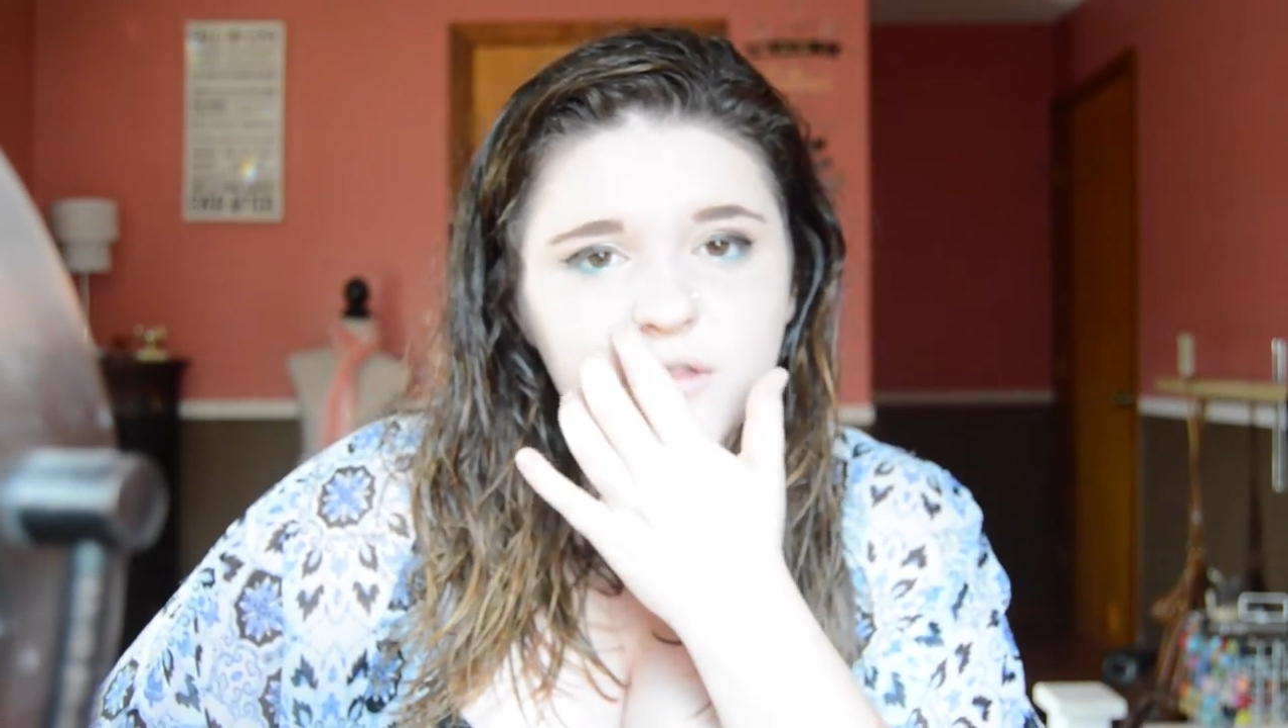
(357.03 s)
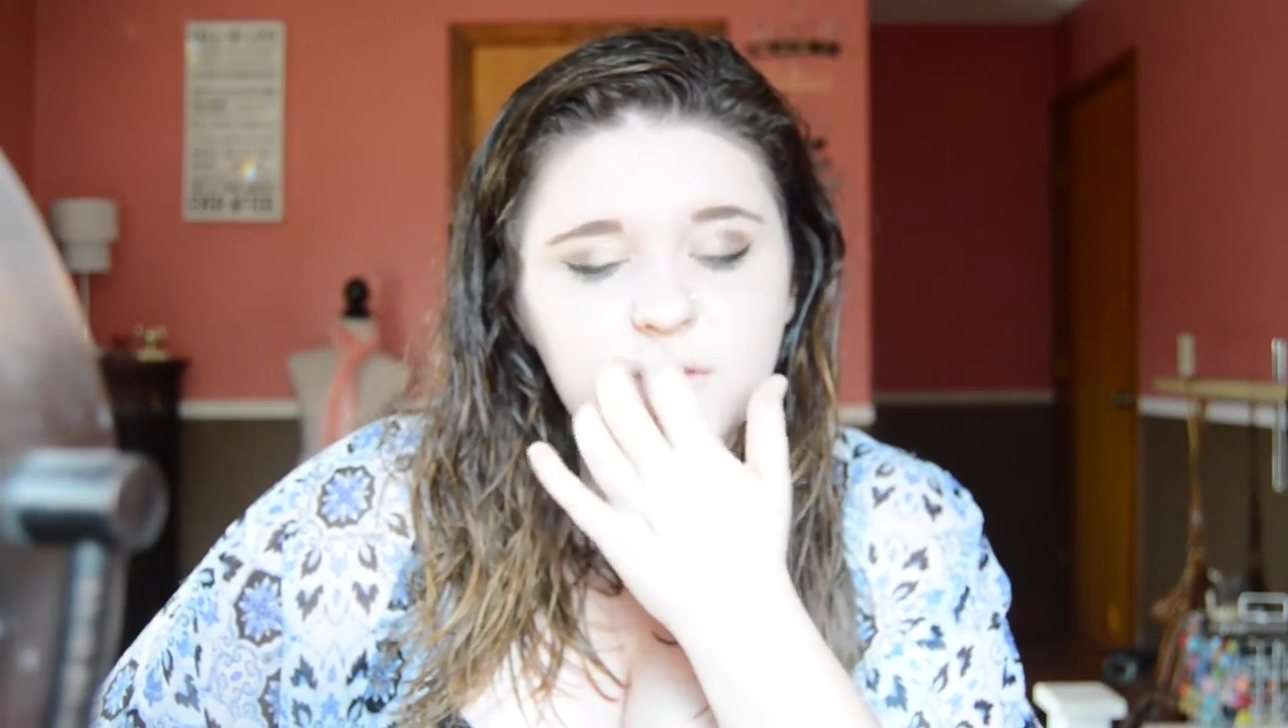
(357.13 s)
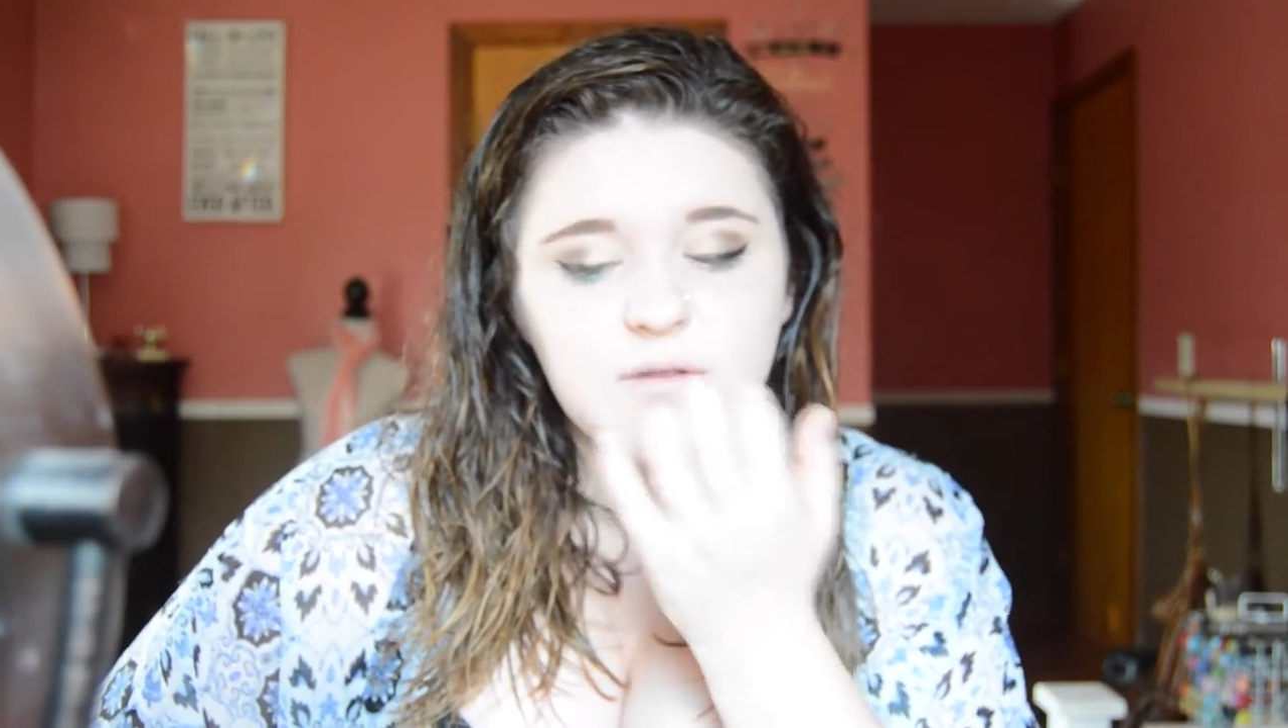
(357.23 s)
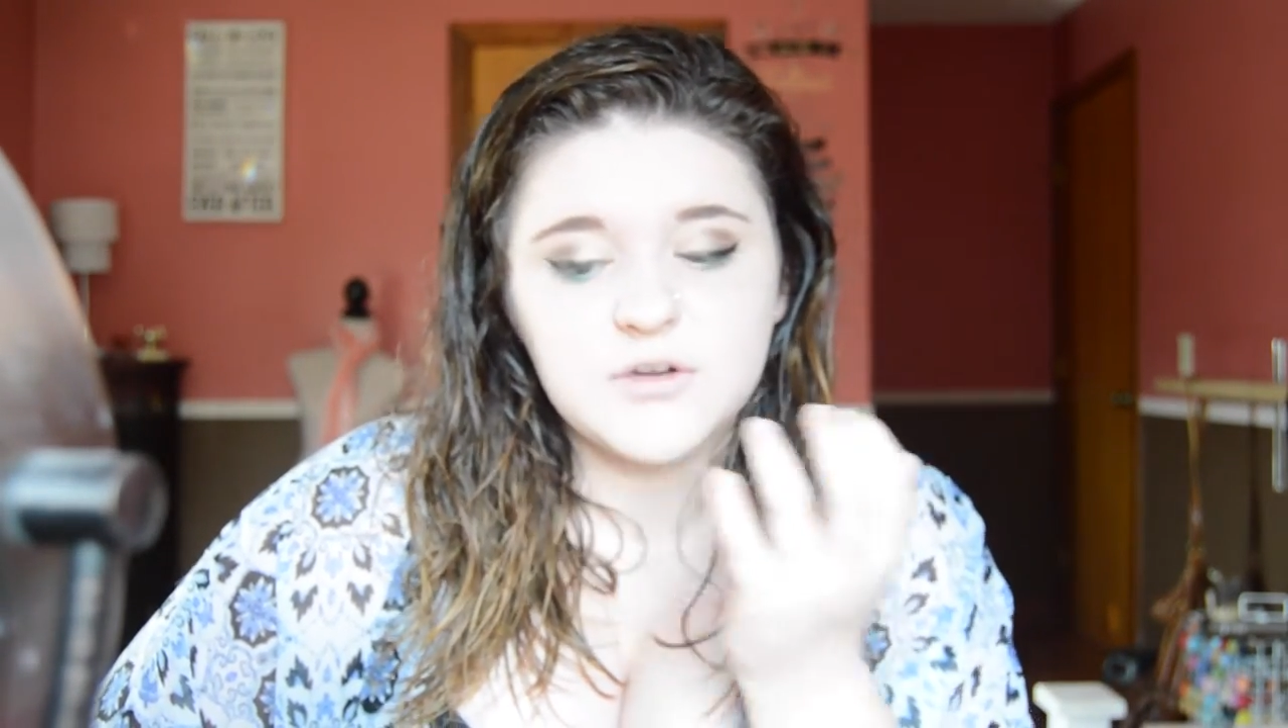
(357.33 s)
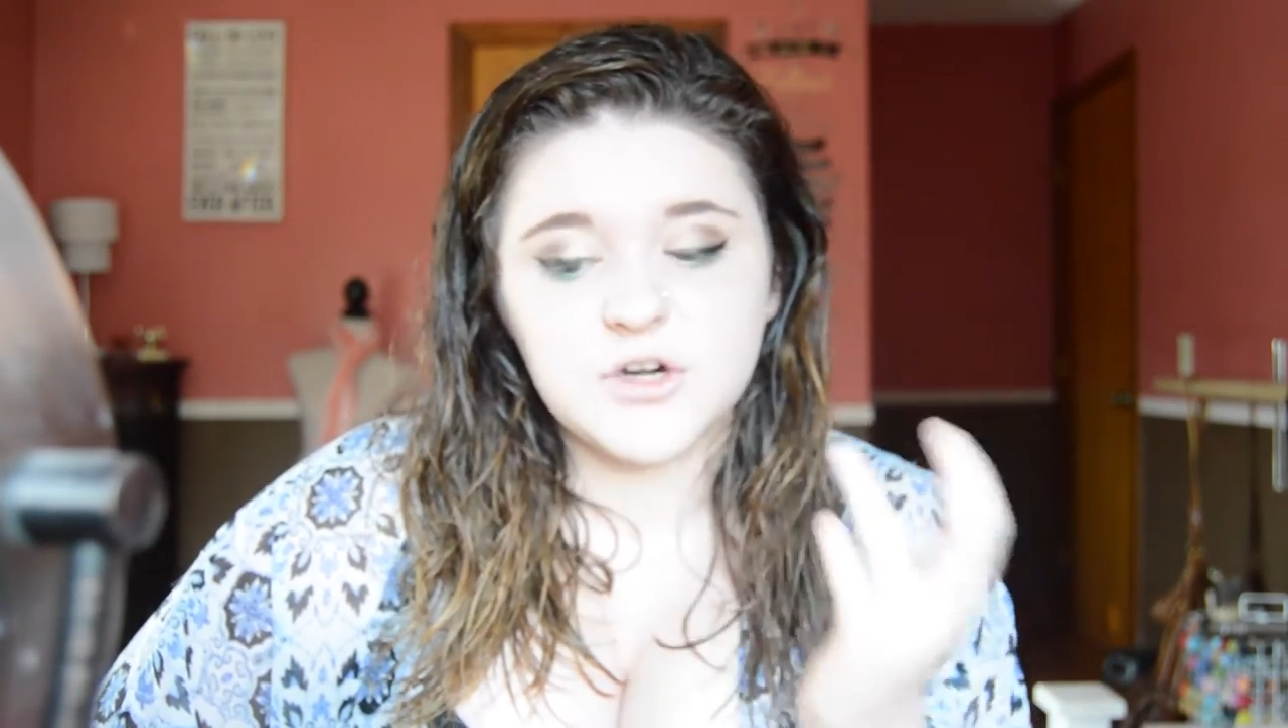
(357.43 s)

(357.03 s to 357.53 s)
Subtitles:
and the